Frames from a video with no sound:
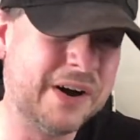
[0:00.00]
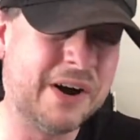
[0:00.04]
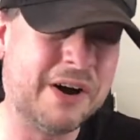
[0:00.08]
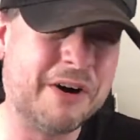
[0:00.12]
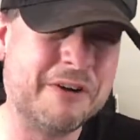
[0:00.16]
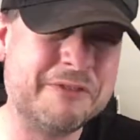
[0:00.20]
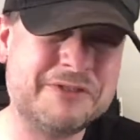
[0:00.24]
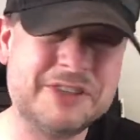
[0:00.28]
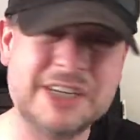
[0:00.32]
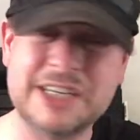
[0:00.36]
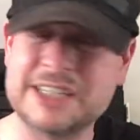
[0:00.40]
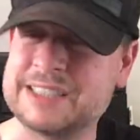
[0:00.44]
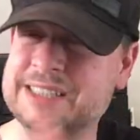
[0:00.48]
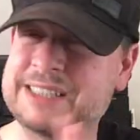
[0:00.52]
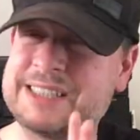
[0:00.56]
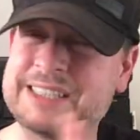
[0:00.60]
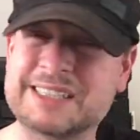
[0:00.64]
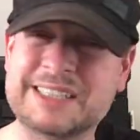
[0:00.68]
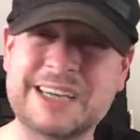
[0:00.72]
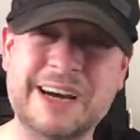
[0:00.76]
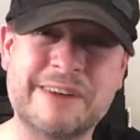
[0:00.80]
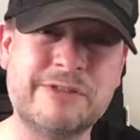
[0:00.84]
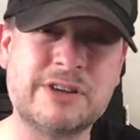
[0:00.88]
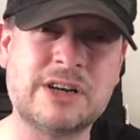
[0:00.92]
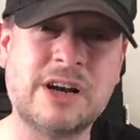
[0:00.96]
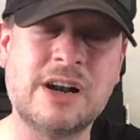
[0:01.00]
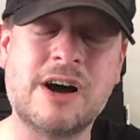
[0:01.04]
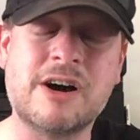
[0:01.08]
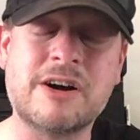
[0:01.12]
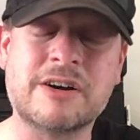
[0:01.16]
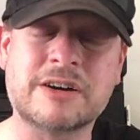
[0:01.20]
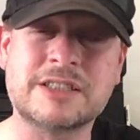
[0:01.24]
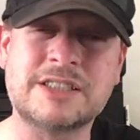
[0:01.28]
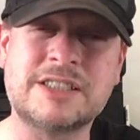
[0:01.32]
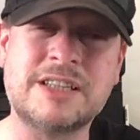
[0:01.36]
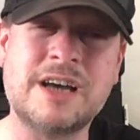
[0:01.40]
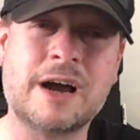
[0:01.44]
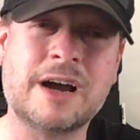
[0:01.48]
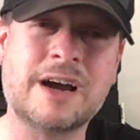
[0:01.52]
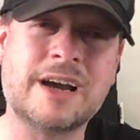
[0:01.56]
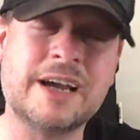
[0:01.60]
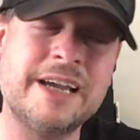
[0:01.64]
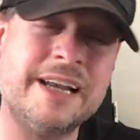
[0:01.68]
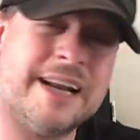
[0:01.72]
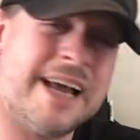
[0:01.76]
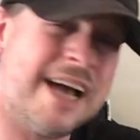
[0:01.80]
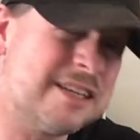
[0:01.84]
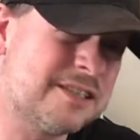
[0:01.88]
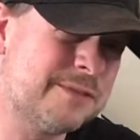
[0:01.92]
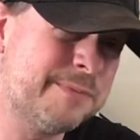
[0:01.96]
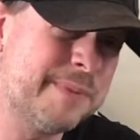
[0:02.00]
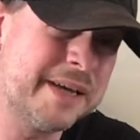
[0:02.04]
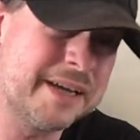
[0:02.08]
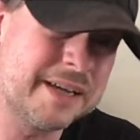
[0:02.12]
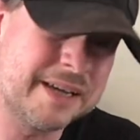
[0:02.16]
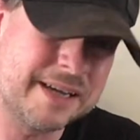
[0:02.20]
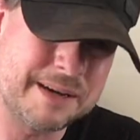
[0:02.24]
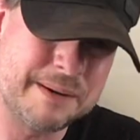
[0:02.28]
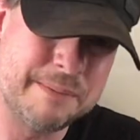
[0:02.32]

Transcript: I've just discovered Lark's Tongue in Aspic